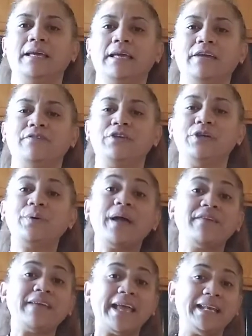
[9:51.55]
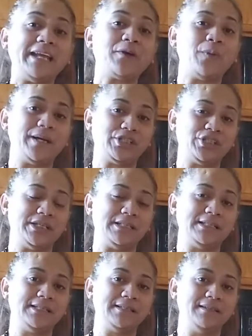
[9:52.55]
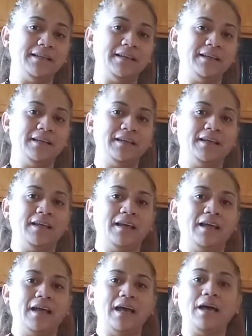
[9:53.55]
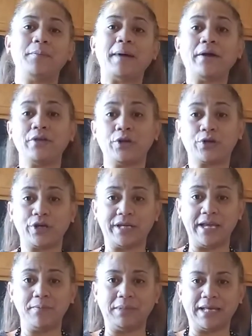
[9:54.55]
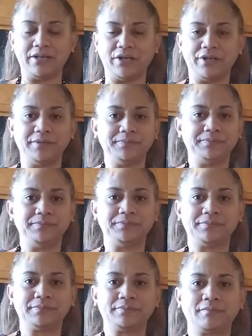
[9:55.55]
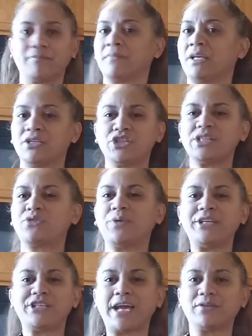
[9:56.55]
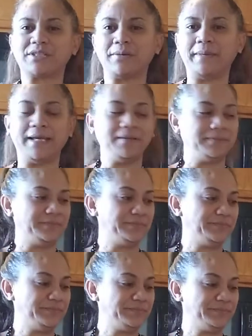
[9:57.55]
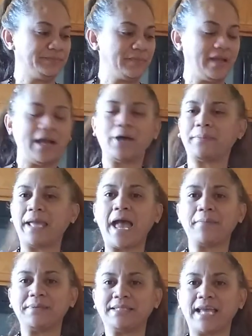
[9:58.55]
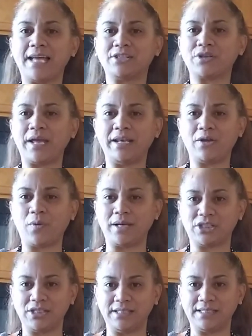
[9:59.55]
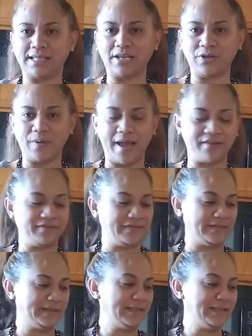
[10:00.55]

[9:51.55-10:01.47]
If you have any questions about your cooking blender, just reach out to me. I'll be happy to answer any questions that you have.